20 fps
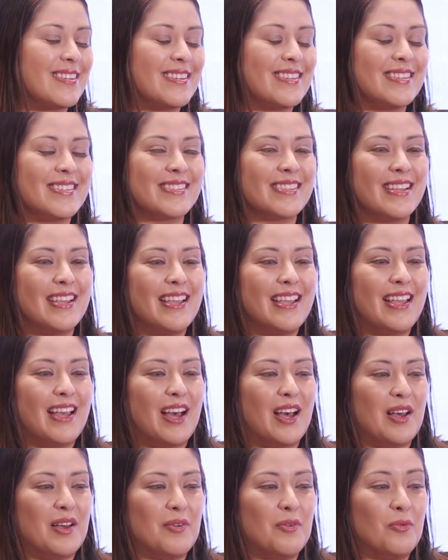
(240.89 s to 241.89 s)
it is,
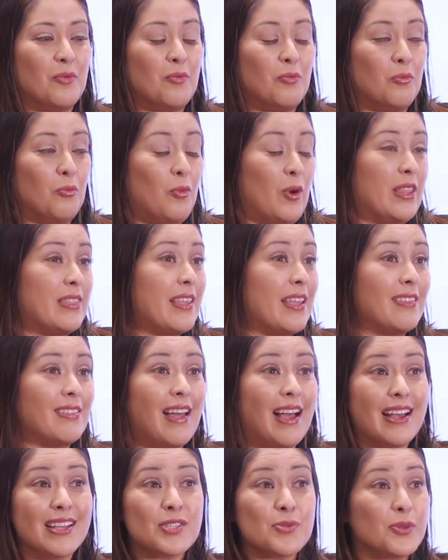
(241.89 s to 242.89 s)
uh, when they
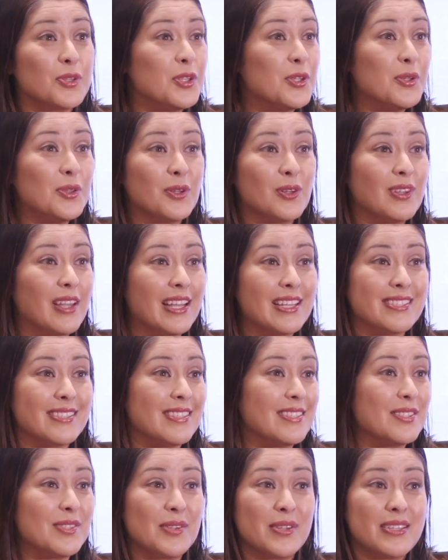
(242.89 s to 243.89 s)
last renewed their license,